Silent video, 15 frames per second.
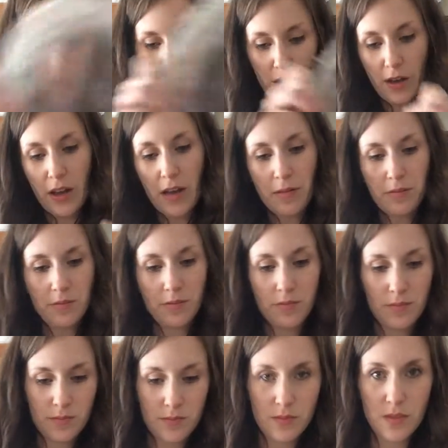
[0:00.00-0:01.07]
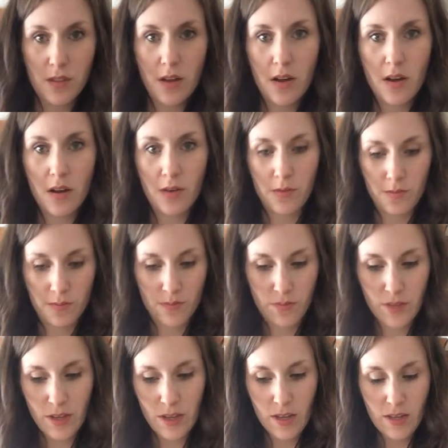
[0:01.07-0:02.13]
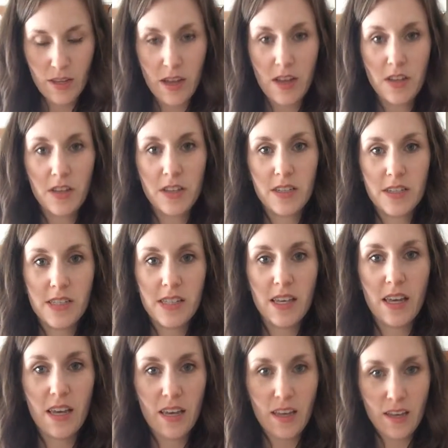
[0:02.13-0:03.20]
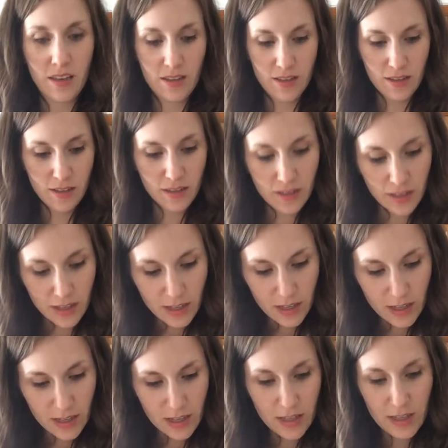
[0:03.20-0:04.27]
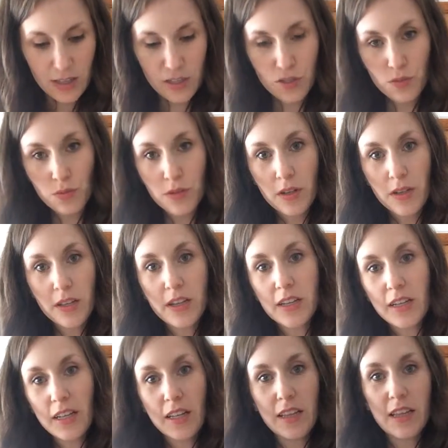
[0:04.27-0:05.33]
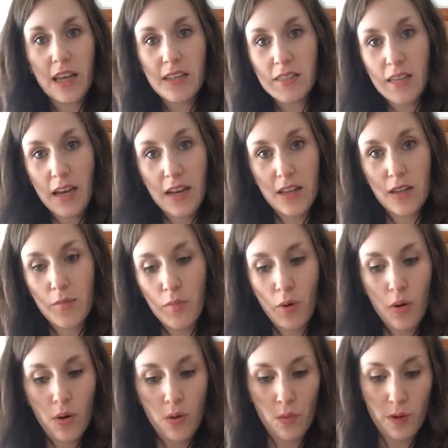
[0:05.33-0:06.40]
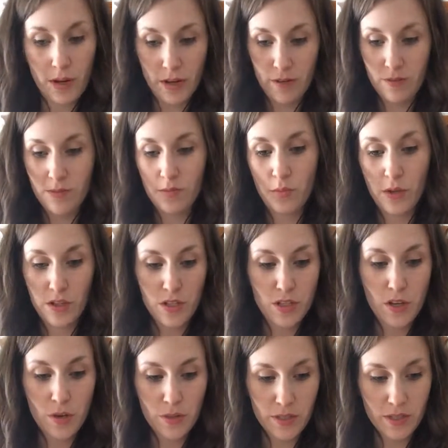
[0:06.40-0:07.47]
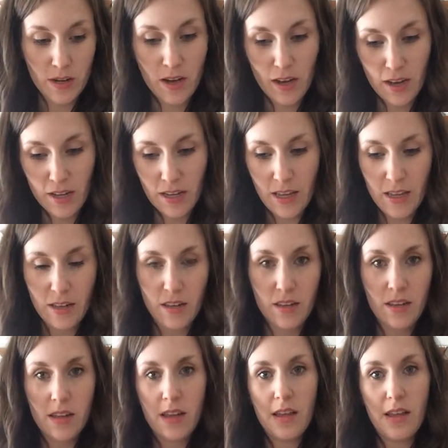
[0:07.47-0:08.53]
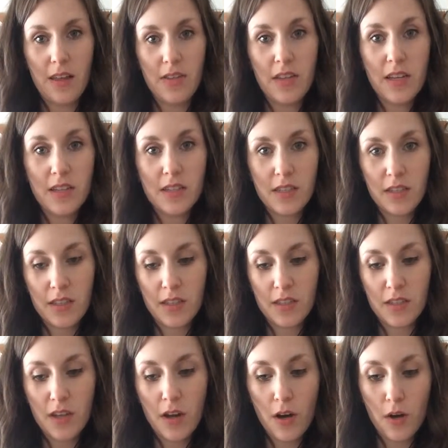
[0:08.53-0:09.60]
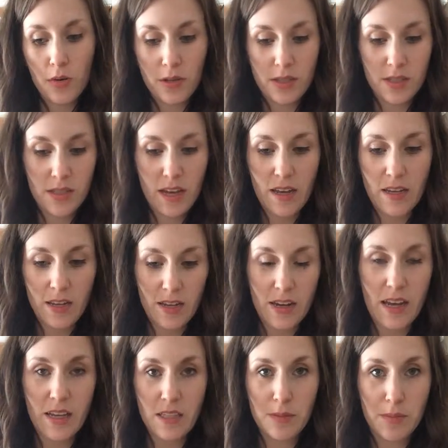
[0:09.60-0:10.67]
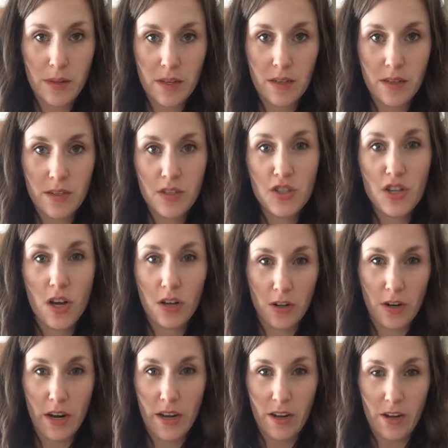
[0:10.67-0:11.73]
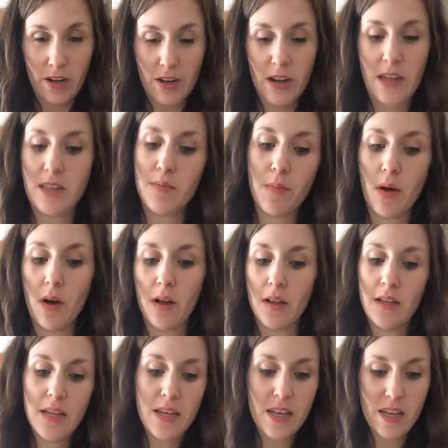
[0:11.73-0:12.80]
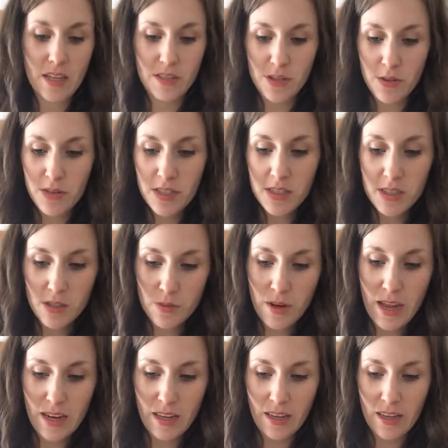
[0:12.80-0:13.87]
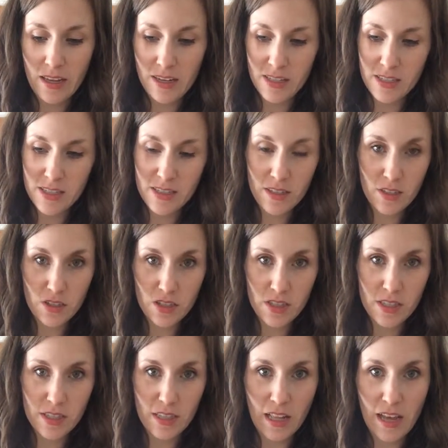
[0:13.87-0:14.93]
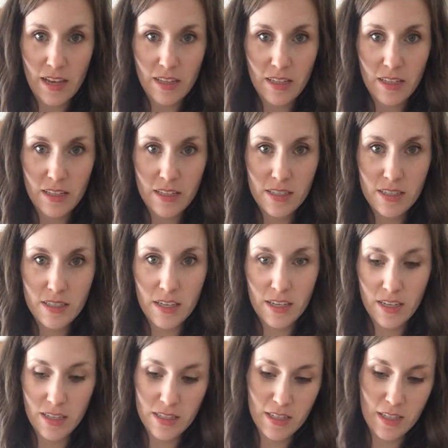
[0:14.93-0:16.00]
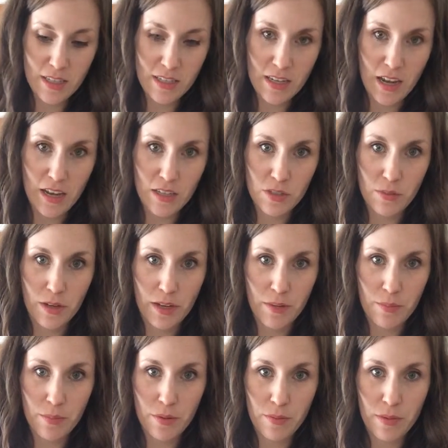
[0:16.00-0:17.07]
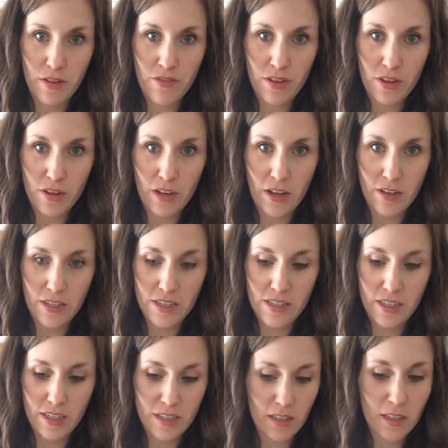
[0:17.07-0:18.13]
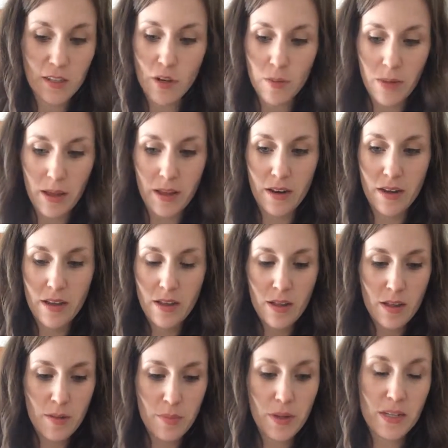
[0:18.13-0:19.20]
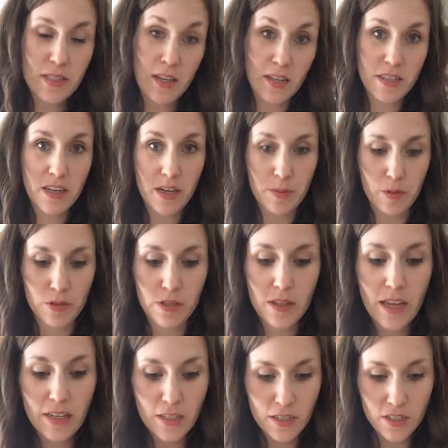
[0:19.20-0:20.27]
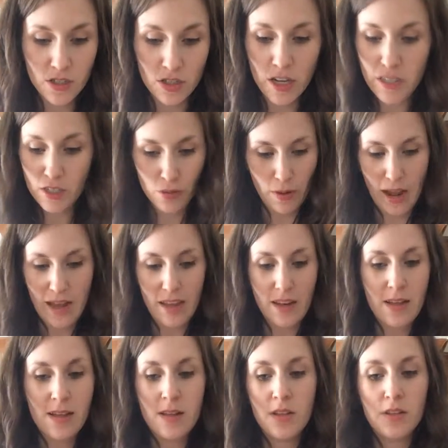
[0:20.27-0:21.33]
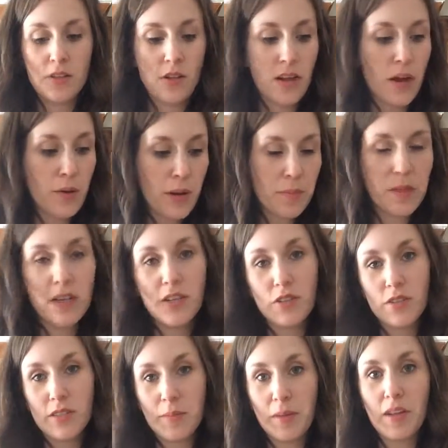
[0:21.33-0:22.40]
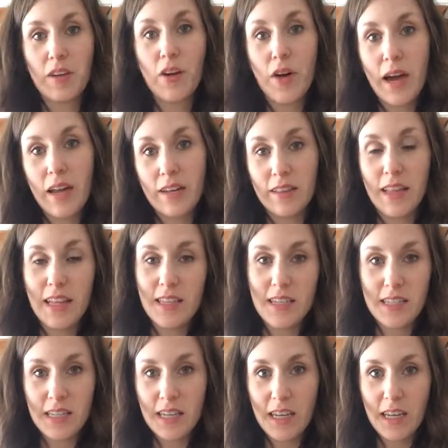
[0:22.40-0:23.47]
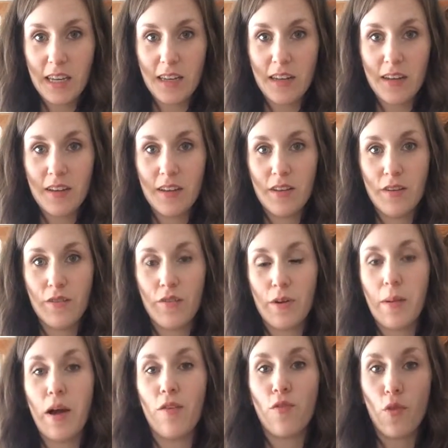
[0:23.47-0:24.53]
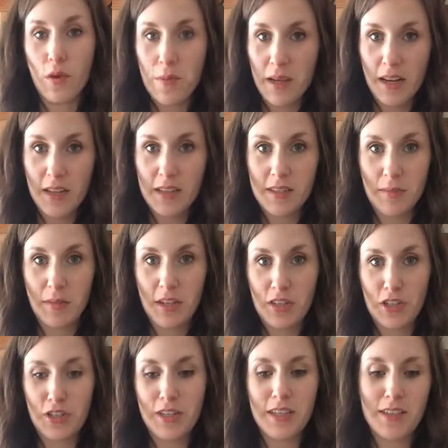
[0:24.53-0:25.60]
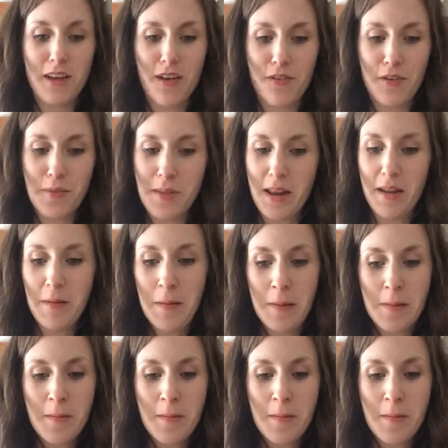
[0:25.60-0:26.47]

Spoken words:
Okay, so now you can see it's really cleaning that side of the bowl where the dough is not, and the dough is in a nice big chunk right here, in a nice ball. And so this is ready, and it's still just slightly sticky to the touch. When I put my finger down, it sticks a little bit, but it's not terrible. So that's just right. So now what I'm going to do is I'm going to go ahead and let this knead for about 4 minutes. I'm going to turn this off for a minute.